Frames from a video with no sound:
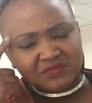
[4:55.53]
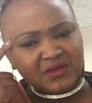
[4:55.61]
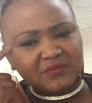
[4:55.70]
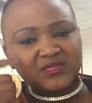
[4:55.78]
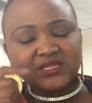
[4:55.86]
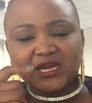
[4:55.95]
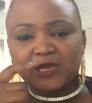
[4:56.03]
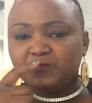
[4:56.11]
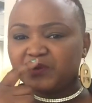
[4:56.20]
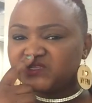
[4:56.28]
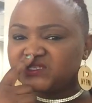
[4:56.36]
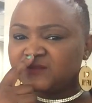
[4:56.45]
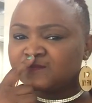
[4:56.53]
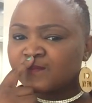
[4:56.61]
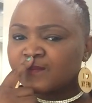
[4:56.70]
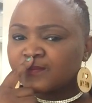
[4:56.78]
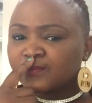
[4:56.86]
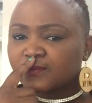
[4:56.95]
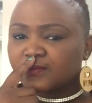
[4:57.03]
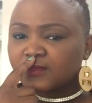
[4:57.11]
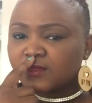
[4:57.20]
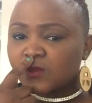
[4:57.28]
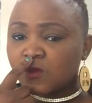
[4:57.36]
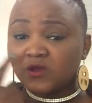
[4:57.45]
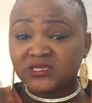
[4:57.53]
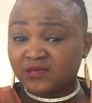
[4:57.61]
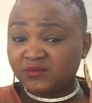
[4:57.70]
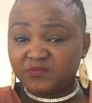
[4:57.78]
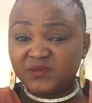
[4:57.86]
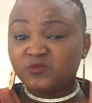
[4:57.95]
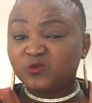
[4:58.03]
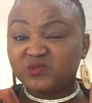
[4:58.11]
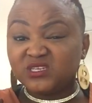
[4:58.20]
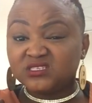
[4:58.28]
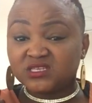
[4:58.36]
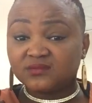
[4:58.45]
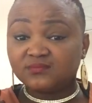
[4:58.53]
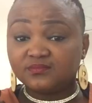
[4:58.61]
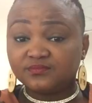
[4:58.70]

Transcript: Am I being the right person? You know, because I'm a people pleaser.